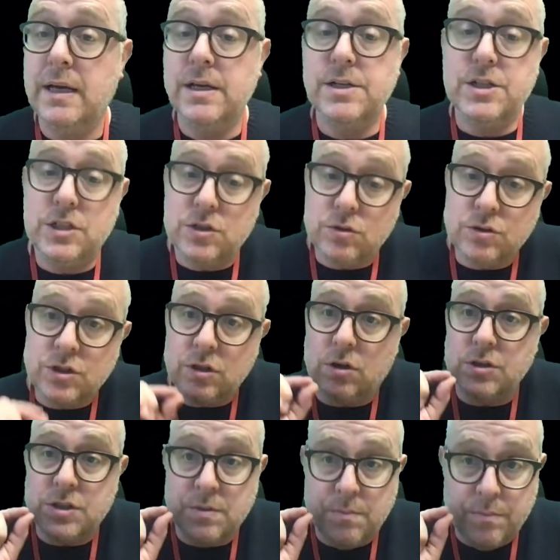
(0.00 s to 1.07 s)
She's also
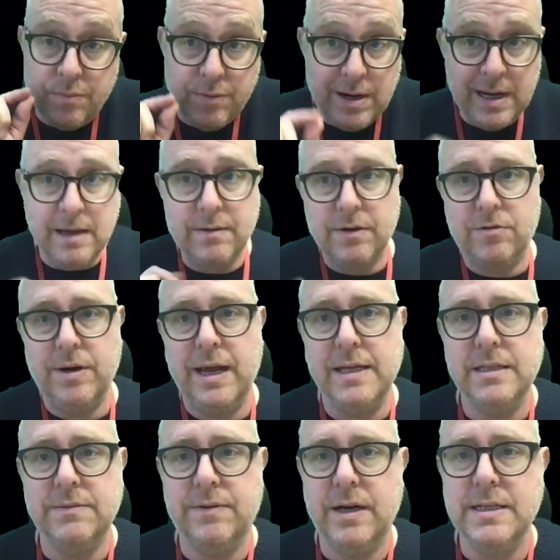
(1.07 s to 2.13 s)
got some brilliant
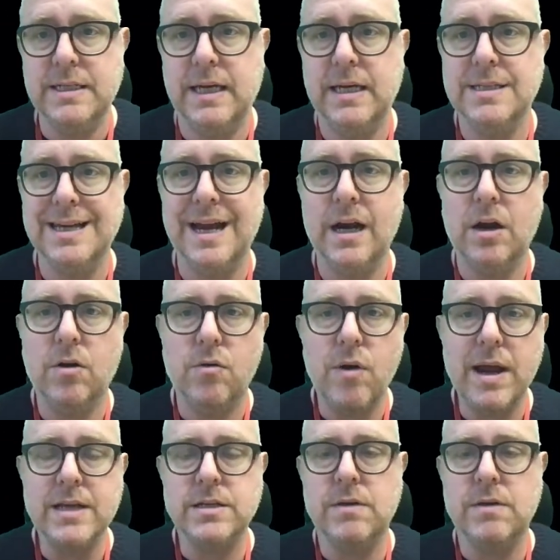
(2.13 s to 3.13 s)
creative ideas and great